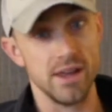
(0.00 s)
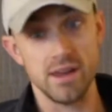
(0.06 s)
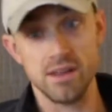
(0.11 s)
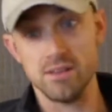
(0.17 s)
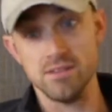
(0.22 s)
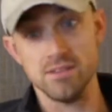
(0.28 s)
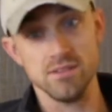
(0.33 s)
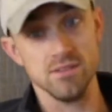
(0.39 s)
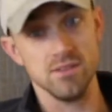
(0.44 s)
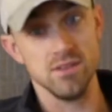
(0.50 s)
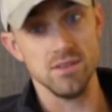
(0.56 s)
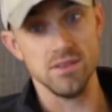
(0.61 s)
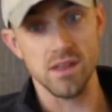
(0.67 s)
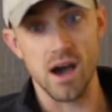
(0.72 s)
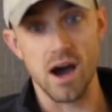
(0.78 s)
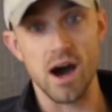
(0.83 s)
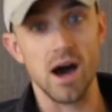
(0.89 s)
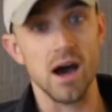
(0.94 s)
It is
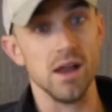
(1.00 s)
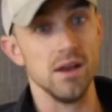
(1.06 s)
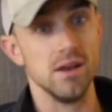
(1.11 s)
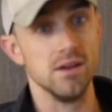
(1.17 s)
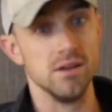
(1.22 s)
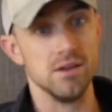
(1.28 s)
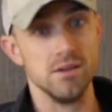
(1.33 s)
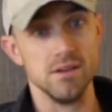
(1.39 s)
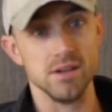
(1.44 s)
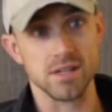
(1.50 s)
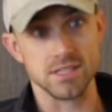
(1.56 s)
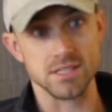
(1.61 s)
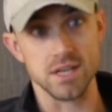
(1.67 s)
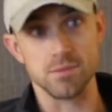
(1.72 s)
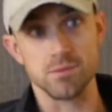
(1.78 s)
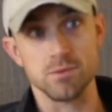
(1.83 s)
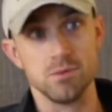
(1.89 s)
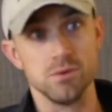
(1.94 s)
not
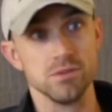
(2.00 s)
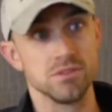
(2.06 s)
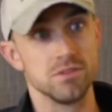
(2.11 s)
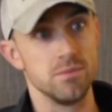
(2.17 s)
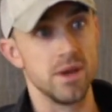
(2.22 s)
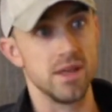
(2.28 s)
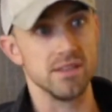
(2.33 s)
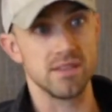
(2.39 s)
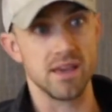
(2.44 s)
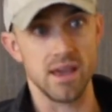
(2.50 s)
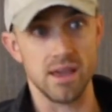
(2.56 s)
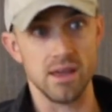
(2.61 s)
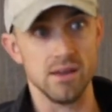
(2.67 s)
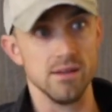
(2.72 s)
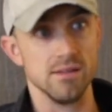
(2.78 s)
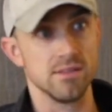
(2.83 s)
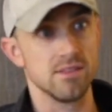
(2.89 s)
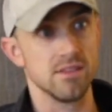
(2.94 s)
acceptable to
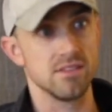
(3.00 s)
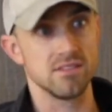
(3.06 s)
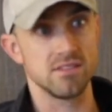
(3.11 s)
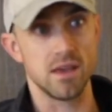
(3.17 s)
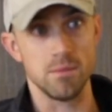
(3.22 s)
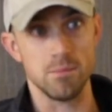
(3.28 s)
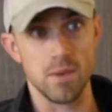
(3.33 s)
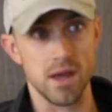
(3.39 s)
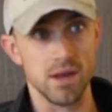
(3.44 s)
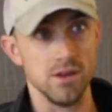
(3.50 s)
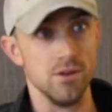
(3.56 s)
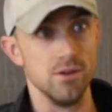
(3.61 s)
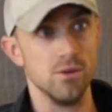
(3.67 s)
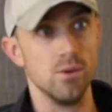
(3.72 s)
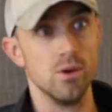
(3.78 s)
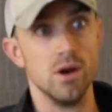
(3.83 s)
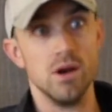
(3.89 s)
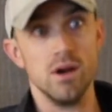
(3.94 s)
maintain the same
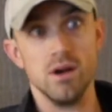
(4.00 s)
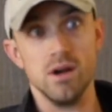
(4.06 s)
menu